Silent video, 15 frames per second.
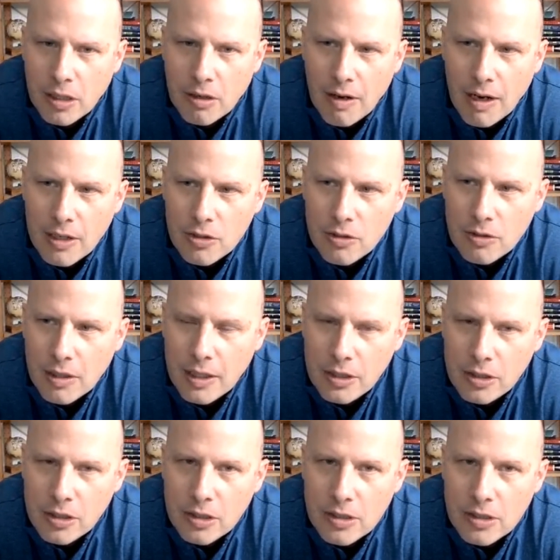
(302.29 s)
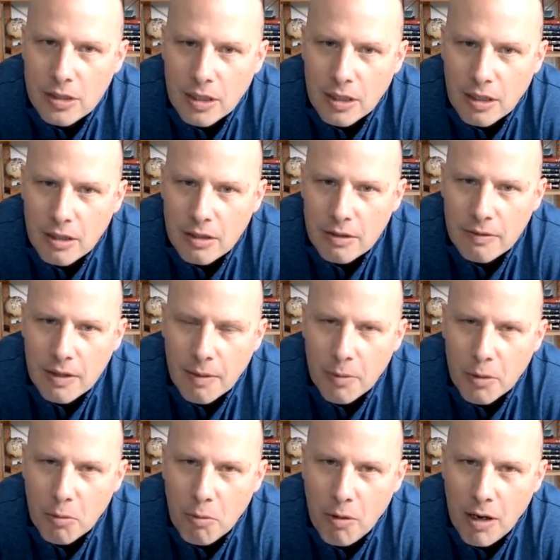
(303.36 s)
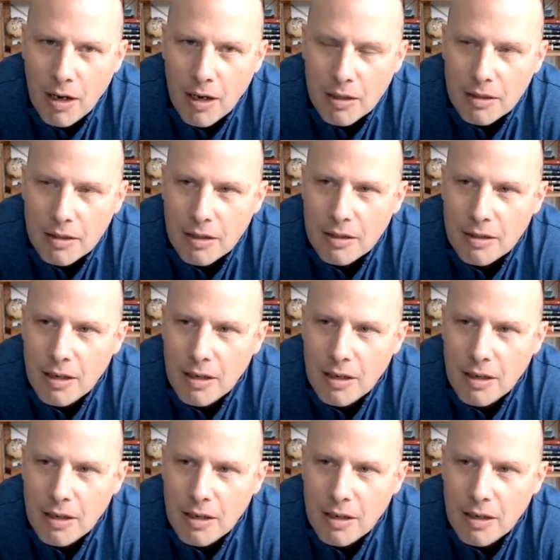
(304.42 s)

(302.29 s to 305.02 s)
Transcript: congratulations here, number one.